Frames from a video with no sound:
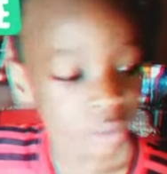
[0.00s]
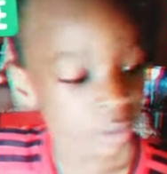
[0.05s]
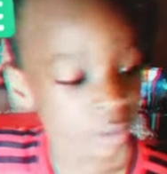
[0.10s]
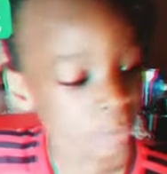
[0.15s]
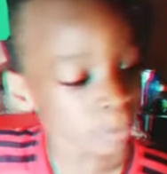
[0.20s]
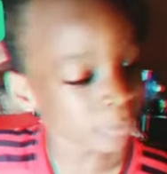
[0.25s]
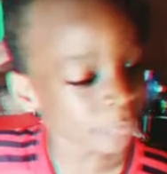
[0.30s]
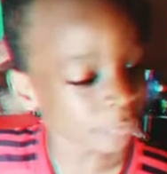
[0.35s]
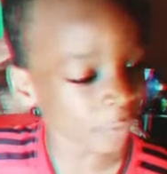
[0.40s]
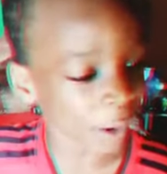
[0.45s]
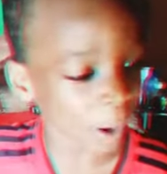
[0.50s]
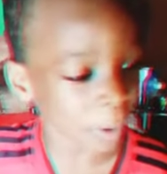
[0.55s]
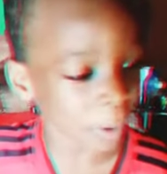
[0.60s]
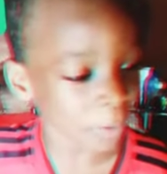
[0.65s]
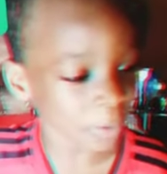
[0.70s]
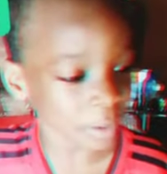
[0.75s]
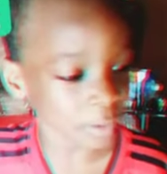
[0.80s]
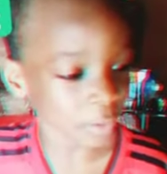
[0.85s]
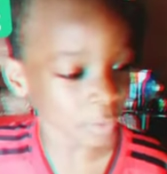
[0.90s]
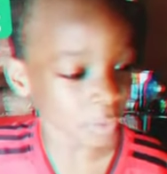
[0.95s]
before
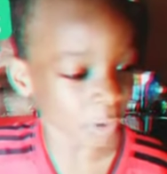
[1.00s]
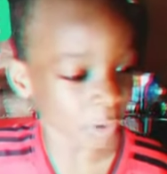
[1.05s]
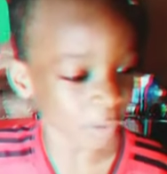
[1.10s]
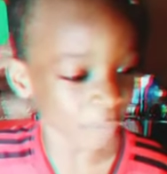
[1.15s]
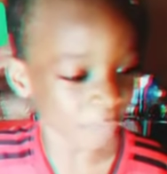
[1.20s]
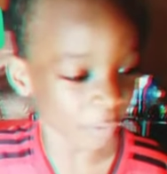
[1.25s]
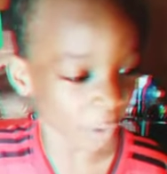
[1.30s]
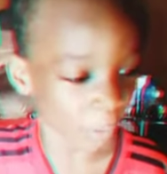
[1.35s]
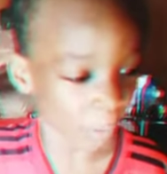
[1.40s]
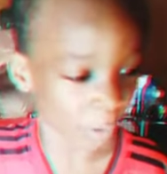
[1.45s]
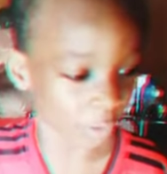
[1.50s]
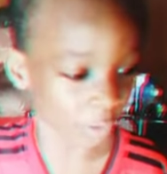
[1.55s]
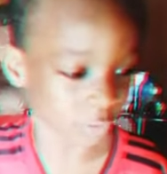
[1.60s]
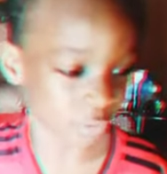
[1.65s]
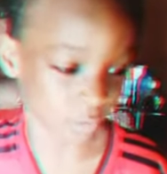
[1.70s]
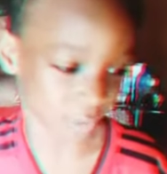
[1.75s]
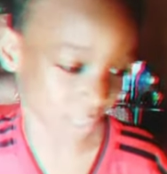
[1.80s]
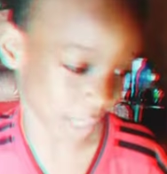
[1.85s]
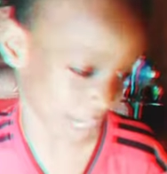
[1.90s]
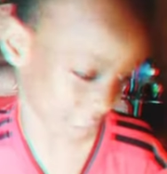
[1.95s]
we go forward
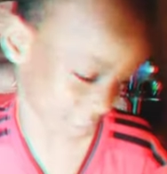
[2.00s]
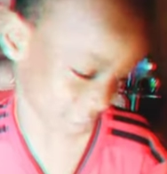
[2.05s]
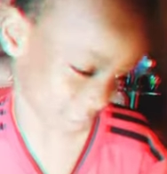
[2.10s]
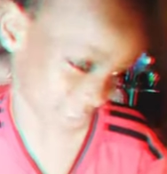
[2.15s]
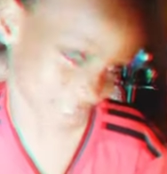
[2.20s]
to that